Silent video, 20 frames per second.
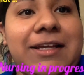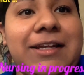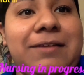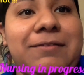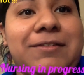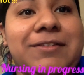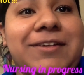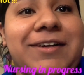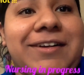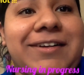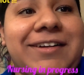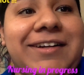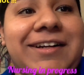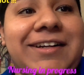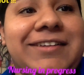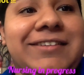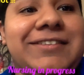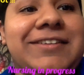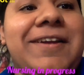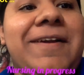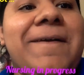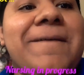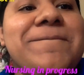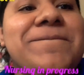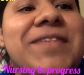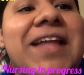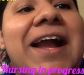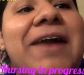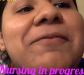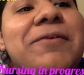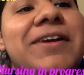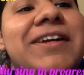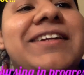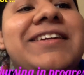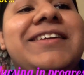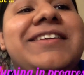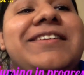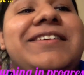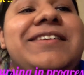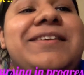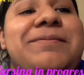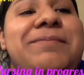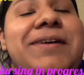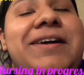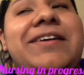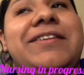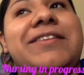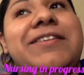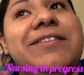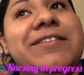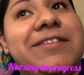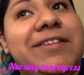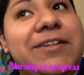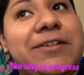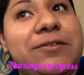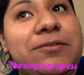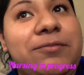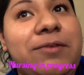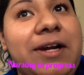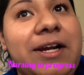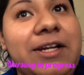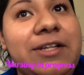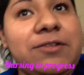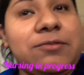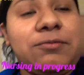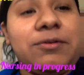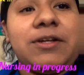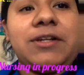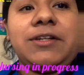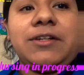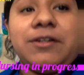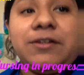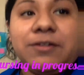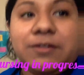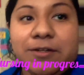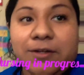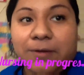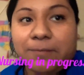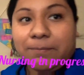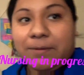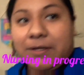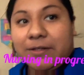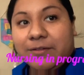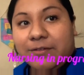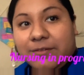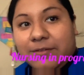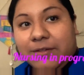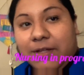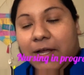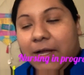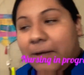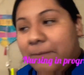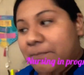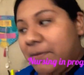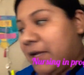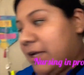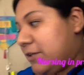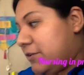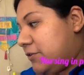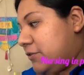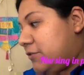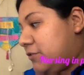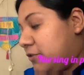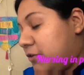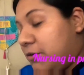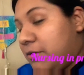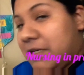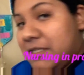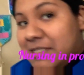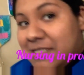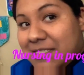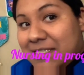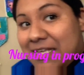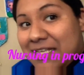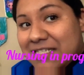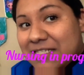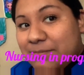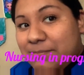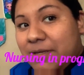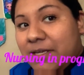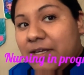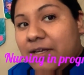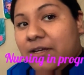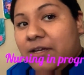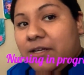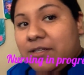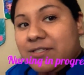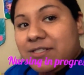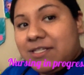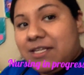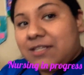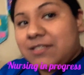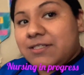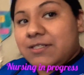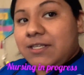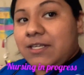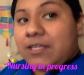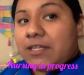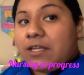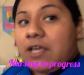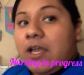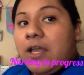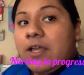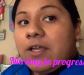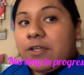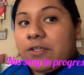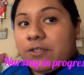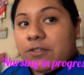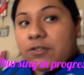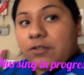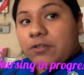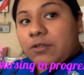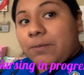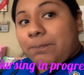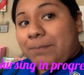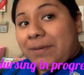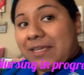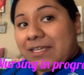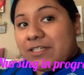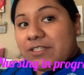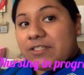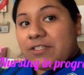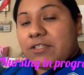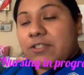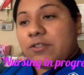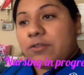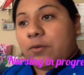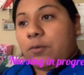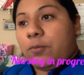even talk, guys. We're going to learn about the 6 rights. We're going to learn about head to toe assessing, the patients.